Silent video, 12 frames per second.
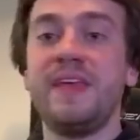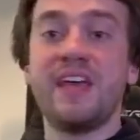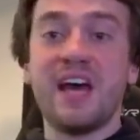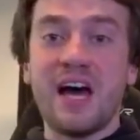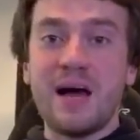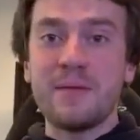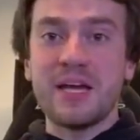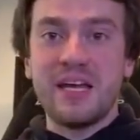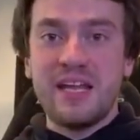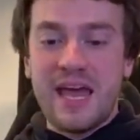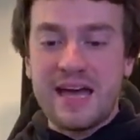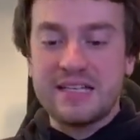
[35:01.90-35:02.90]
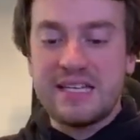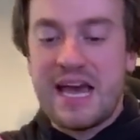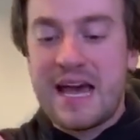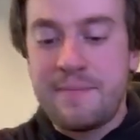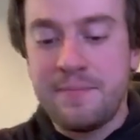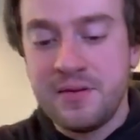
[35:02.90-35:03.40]
the comma connect
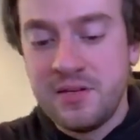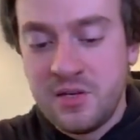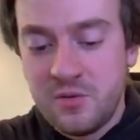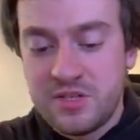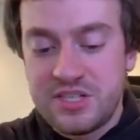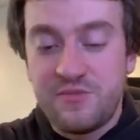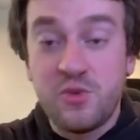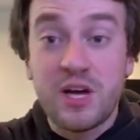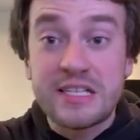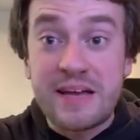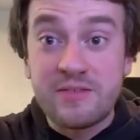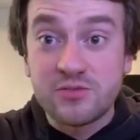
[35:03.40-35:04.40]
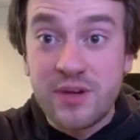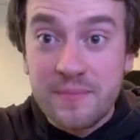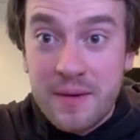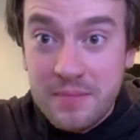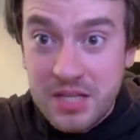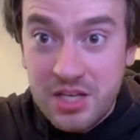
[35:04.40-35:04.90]
app, which if you guys haven't read
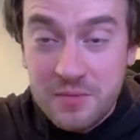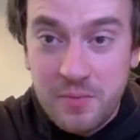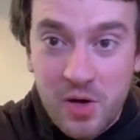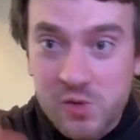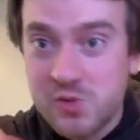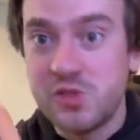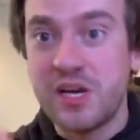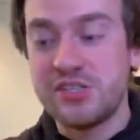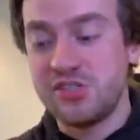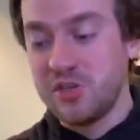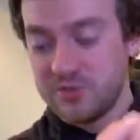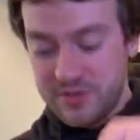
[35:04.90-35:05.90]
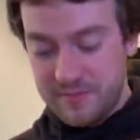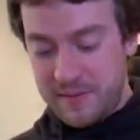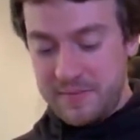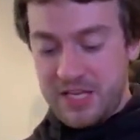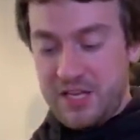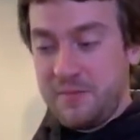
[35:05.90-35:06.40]
my medium post, you guys should go read my
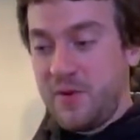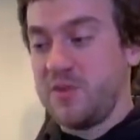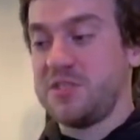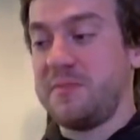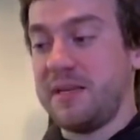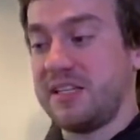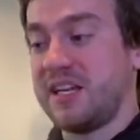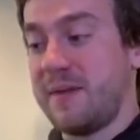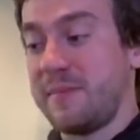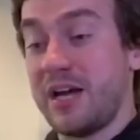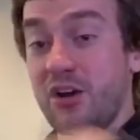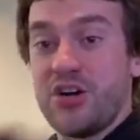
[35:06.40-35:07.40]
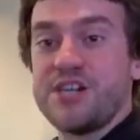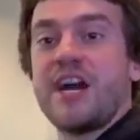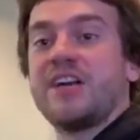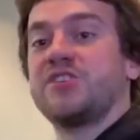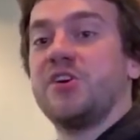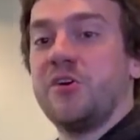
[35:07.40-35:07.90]
medium post about the time my car
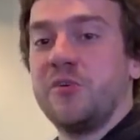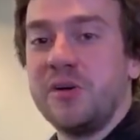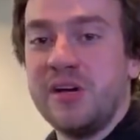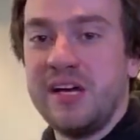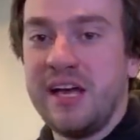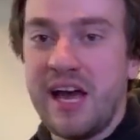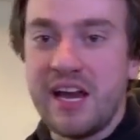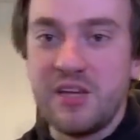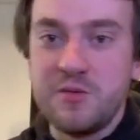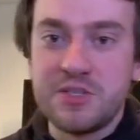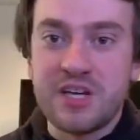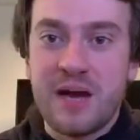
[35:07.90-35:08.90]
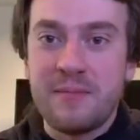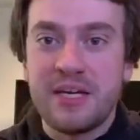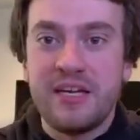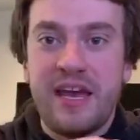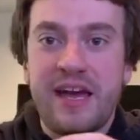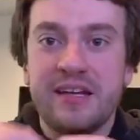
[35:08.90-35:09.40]
got towed and I used comma
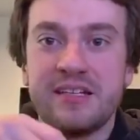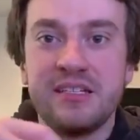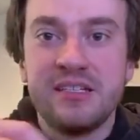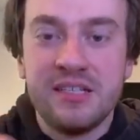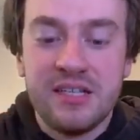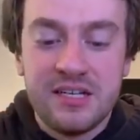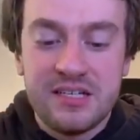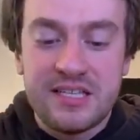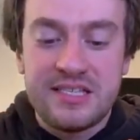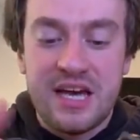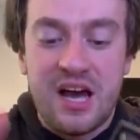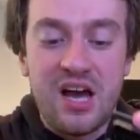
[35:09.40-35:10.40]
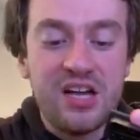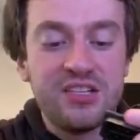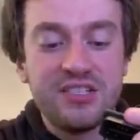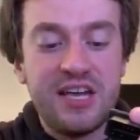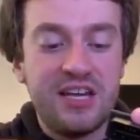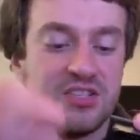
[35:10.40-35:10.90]
connect. I see
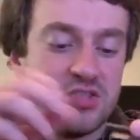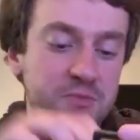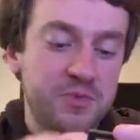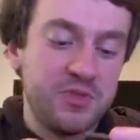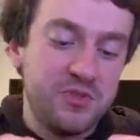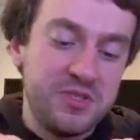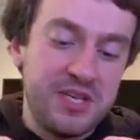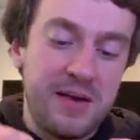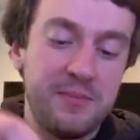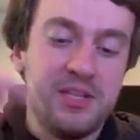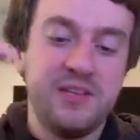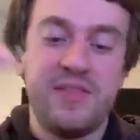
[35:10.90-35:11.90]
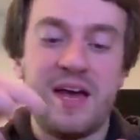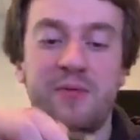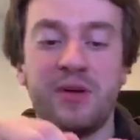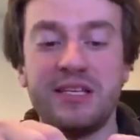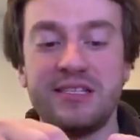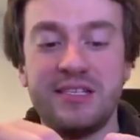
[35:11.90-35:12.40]
Honda's getting super crazy, I'll believe that
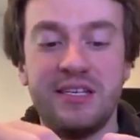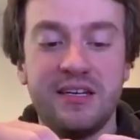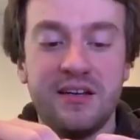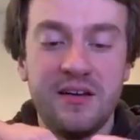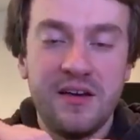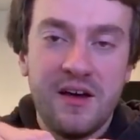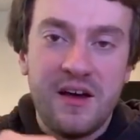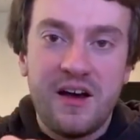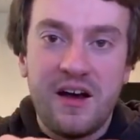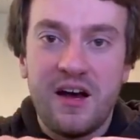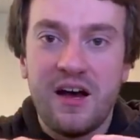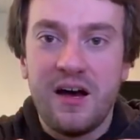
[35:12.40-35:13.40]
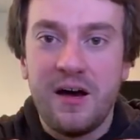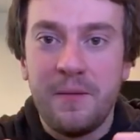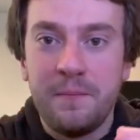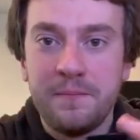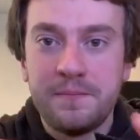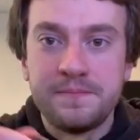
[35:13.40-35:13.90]
when I see it.
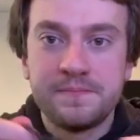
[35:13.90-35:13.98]
Um,